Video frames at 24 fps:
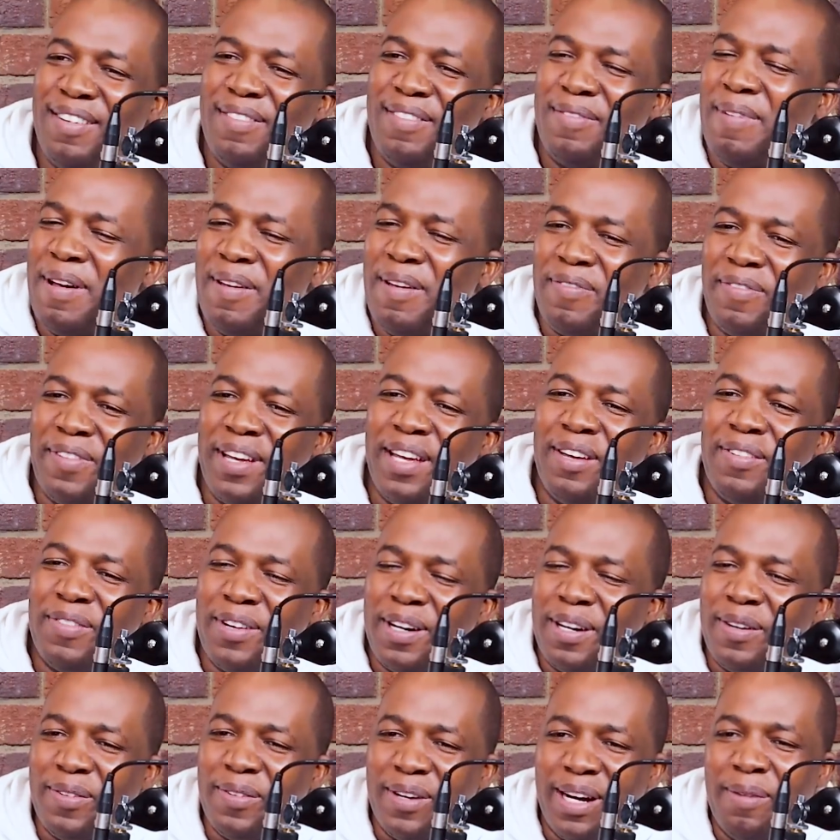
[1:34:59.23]
my
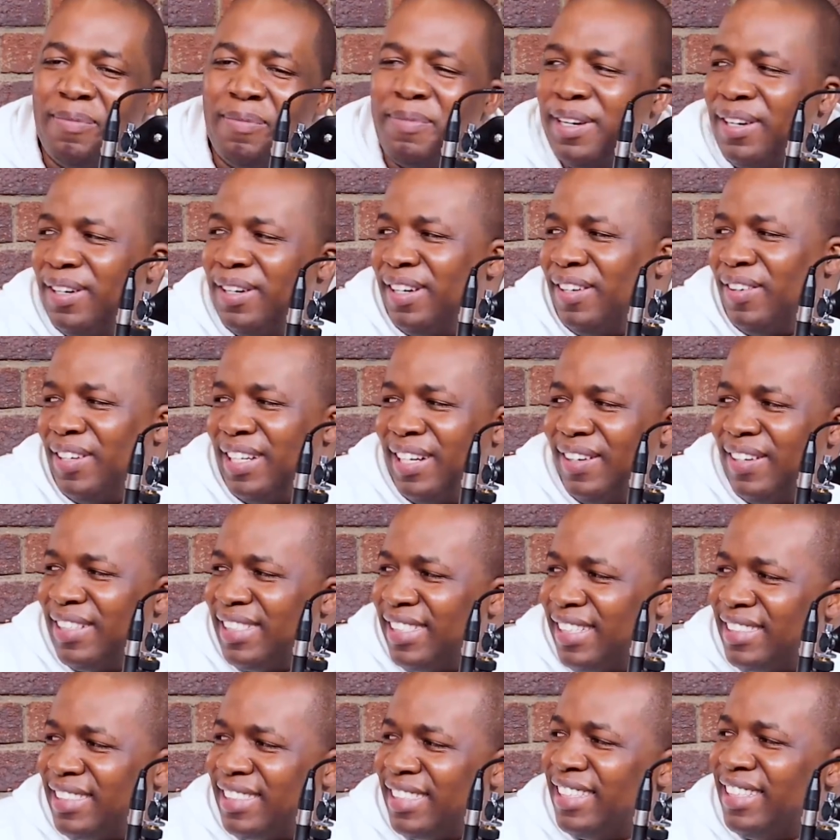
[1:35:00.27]
favorite rapper when I was
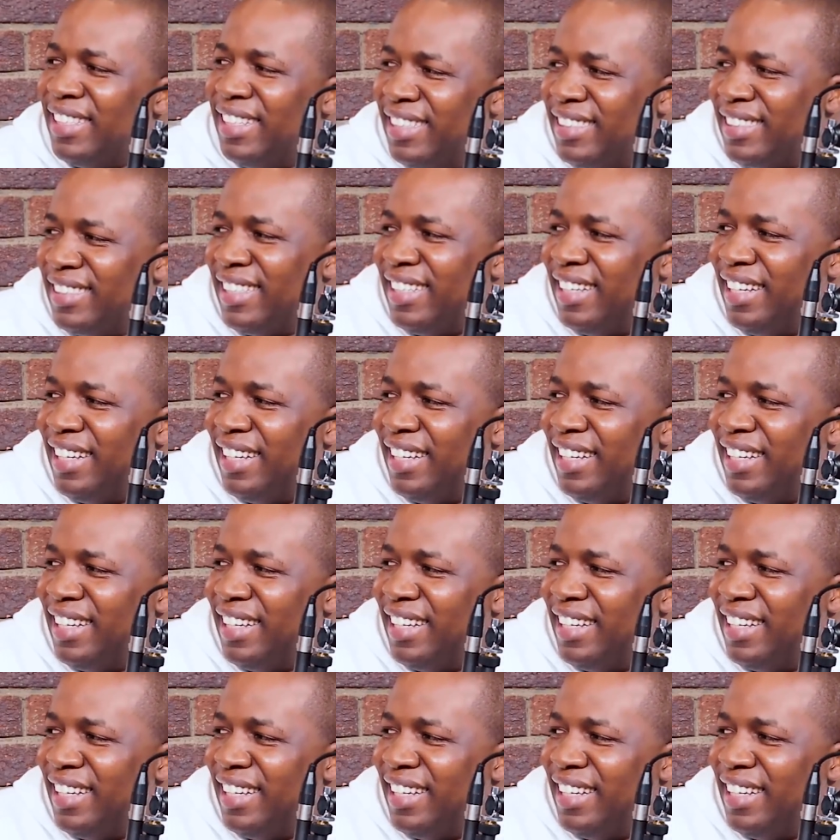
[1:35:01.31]
a teenager.